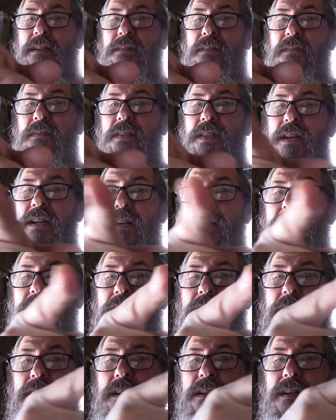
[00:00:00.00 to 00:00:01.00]
Over there.
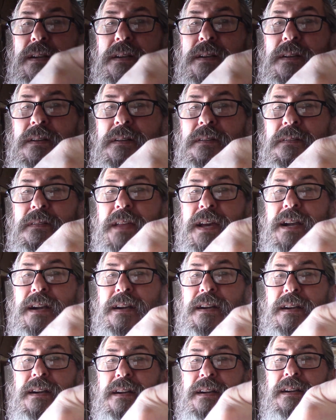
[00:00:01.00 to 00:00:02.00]
There.
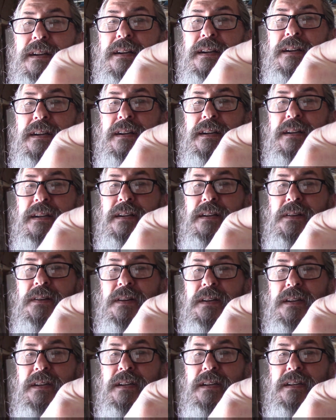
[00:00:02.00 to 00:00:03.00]

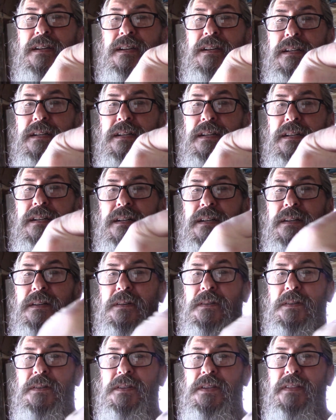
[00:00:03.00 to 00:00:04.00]
Look.
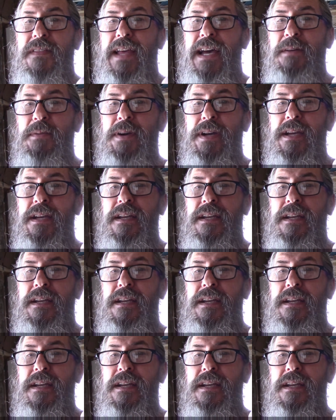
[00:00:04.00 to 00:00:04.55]
Or is it that way?